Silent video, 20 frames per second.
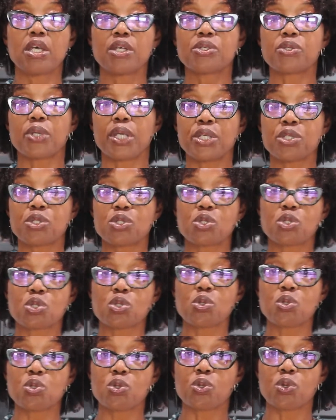to
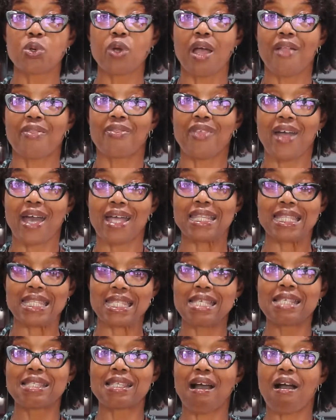ensure that
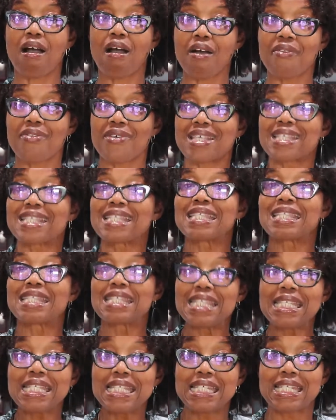these are the
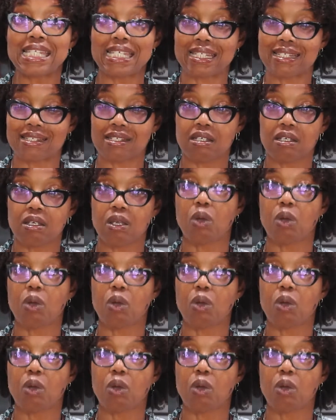seeded